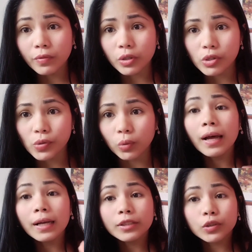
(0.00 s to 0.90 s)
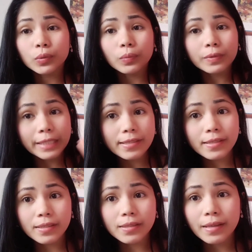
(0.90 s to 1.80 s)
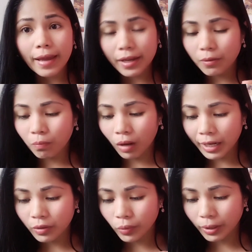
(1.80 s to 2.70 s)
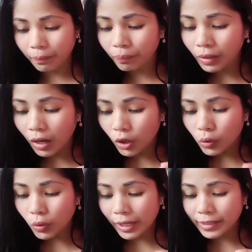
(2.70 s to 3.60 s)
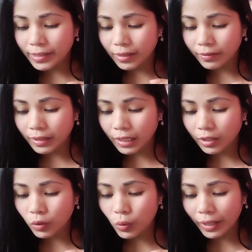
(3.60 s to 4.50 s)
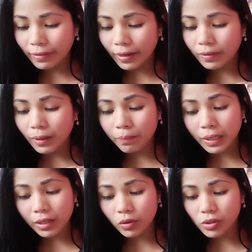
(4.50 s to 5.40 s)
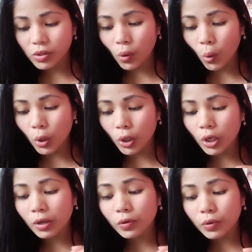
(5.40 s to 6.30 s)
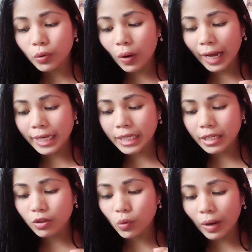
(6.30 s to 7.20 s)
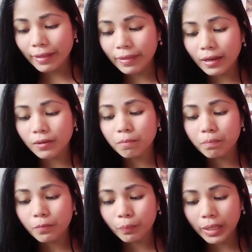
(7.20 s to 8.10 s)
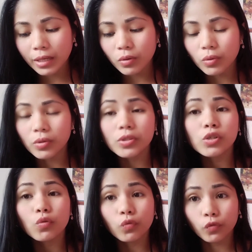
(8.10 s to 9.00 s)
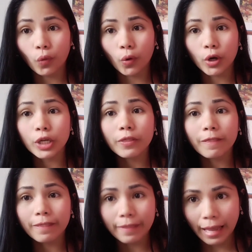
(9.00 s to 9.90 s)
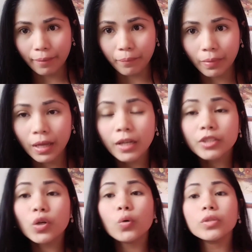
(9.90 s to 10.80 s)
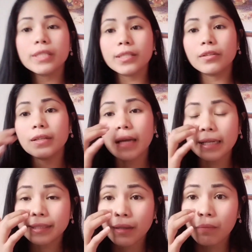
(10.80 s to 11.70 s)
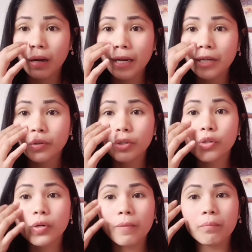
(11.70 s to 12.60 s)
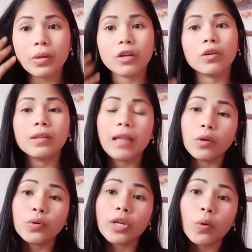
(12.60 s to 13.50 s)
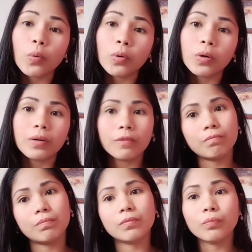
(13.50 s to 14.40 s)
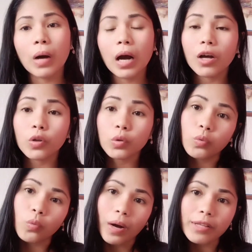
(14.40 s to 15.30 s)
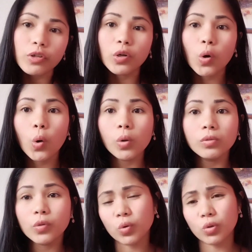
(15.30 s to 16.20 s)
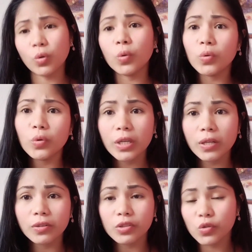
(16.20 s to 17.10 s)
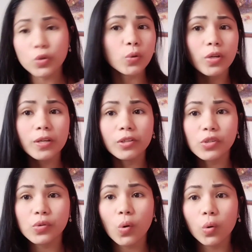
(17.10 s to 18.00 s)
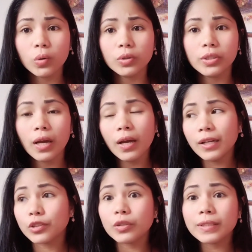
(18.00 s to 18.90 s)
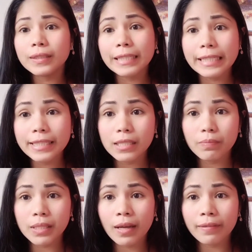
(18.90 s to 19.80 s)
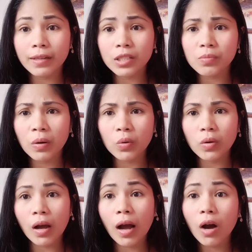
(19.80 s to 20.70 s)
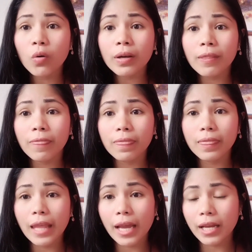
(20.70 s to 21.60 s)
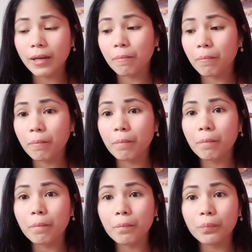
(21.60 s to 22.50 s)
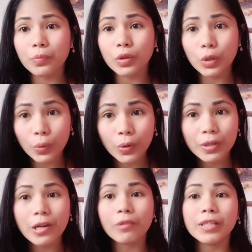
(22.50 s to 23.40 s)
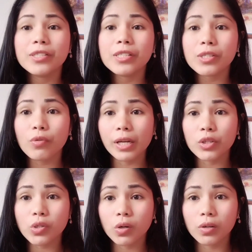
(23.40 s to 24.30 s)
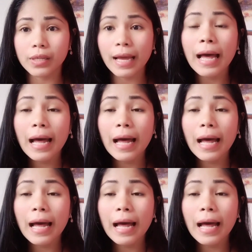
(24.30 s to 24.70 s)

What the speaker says: years old. So, this is a minor. Do they still need to attend the PDOS or do I need to attend PDOS for them? So, consider guys na minor, syempre, lalo na kung mga 1 year old o 2 years old. So, isipin natin as magulang, how can they do the registration